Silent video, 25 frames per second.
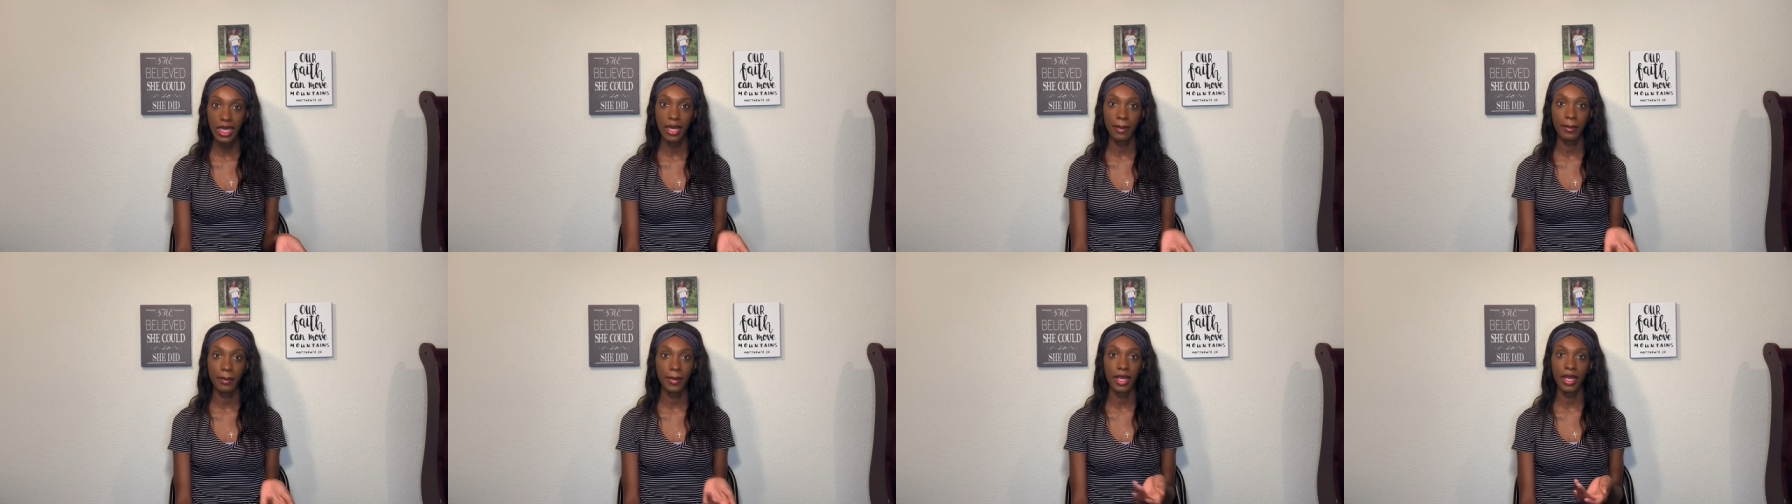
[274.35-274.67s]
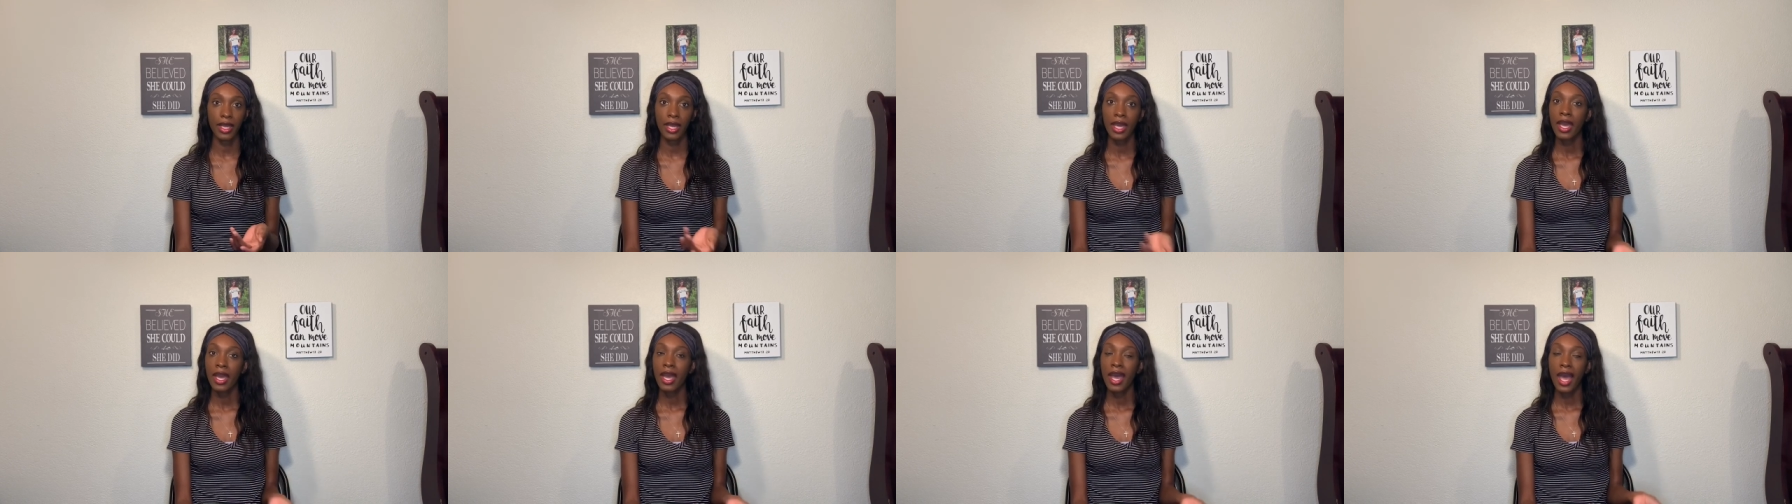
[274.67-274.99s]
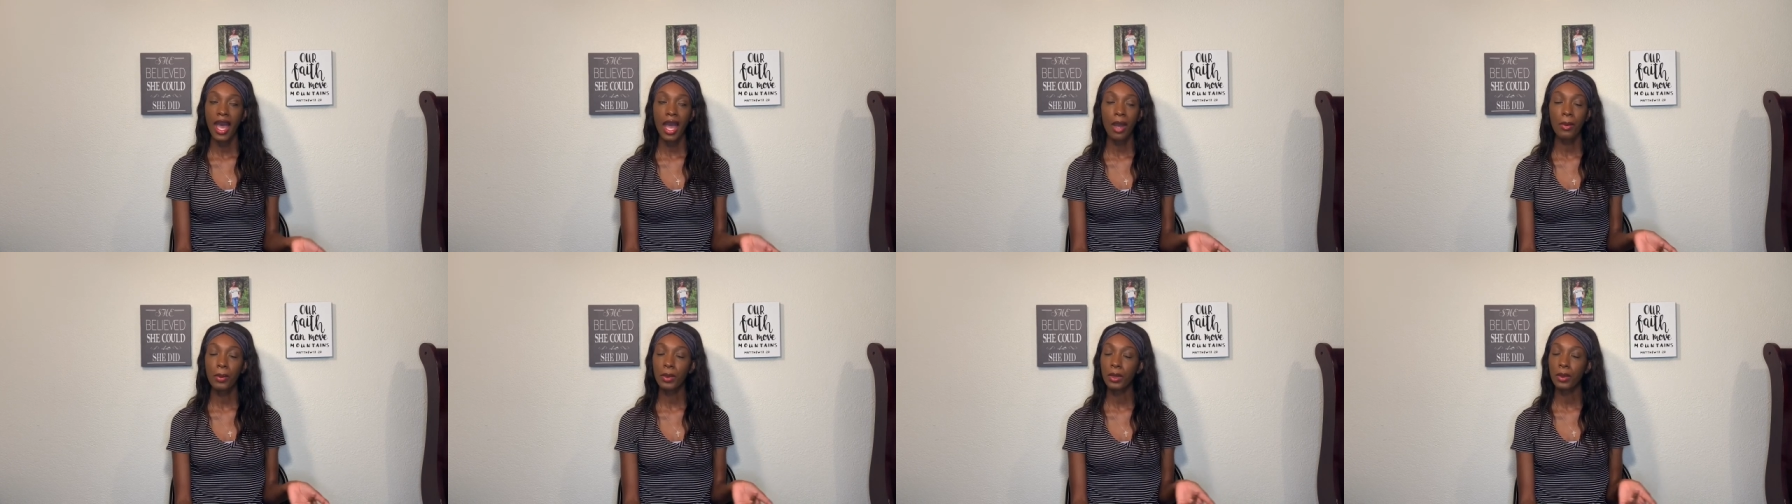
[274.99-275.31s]
Like, I
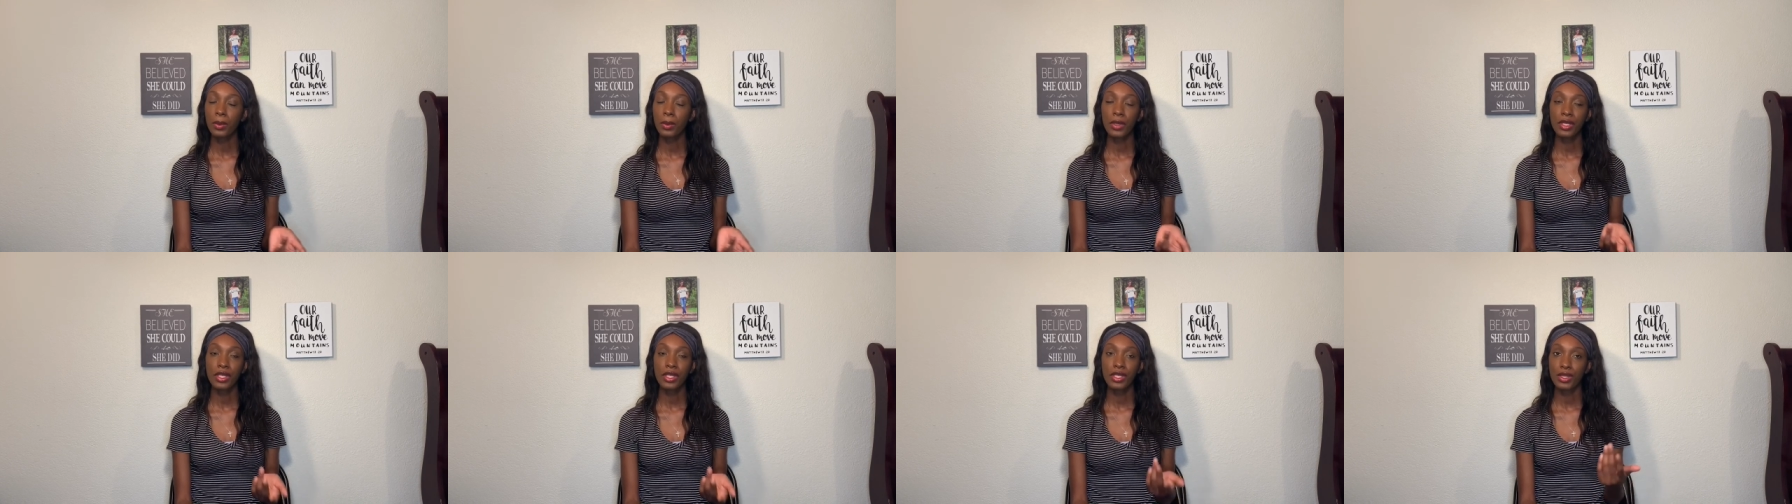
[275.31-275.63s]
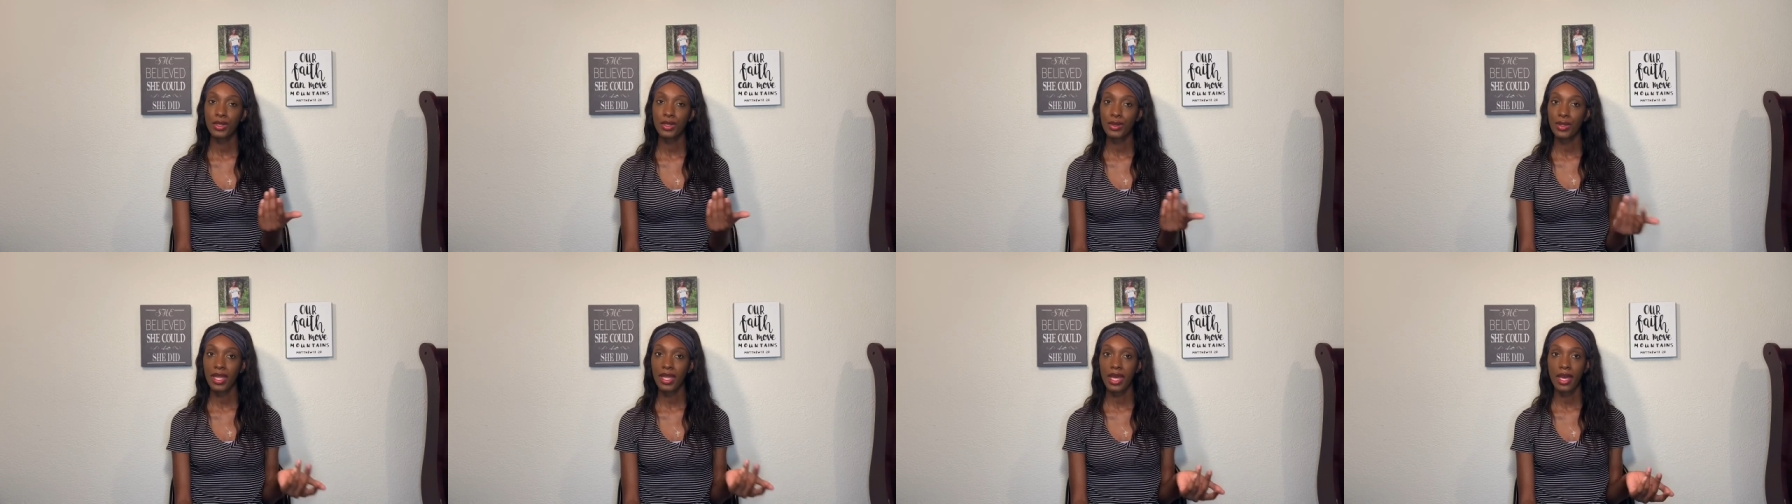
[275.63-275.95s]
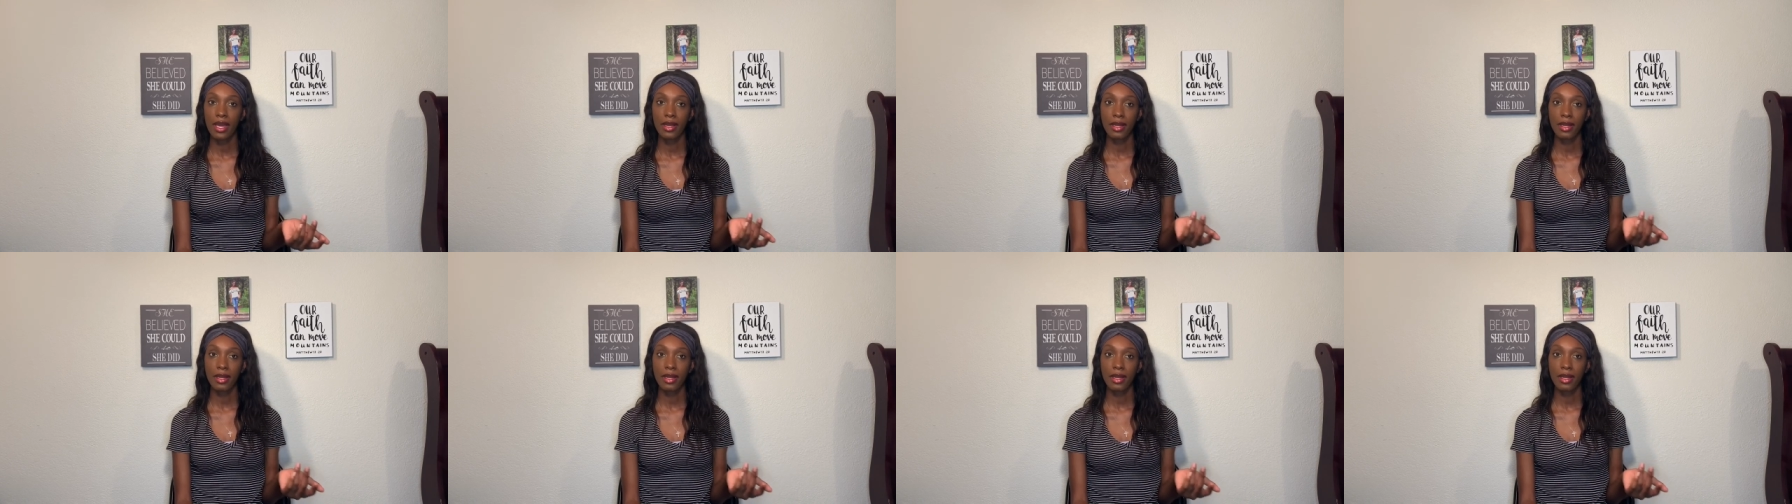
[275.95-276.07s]
wouldn't want to do that.